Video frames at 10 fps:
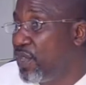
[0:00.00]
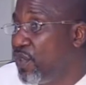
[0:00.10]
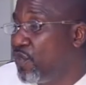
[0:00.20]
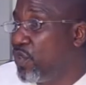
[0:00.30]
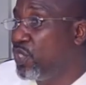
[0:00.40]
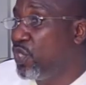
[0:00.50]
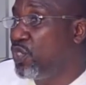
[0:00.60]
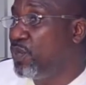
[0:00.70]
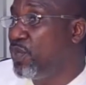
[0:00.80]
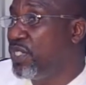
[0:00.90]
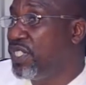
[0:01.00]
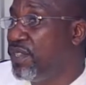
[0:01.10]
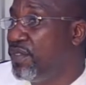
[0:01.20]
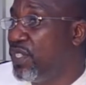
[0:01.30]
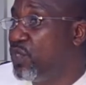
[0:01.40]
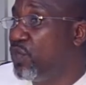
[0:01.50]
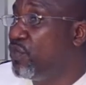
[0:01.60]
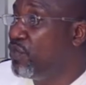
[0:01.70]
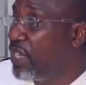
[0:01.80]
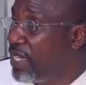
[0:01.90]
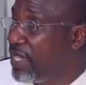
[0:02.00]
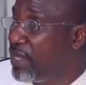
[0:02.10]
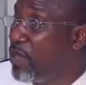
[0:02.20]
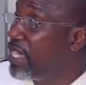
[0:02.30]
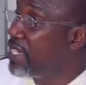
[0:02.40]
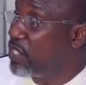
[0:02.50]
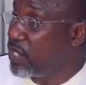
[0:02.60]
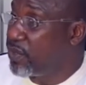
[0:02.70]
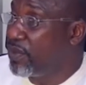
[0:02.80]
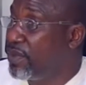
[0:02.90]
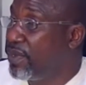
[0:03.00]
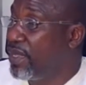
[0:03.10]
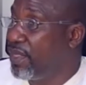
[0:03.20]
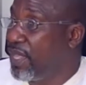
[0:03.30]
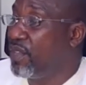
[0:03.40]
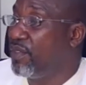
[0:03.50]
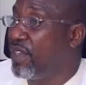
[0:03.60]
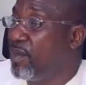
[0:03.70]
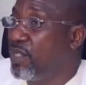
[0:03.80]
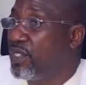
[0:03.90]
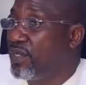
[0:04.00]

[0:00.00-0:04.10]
for Uboh TV to really wade into. Thank you very much.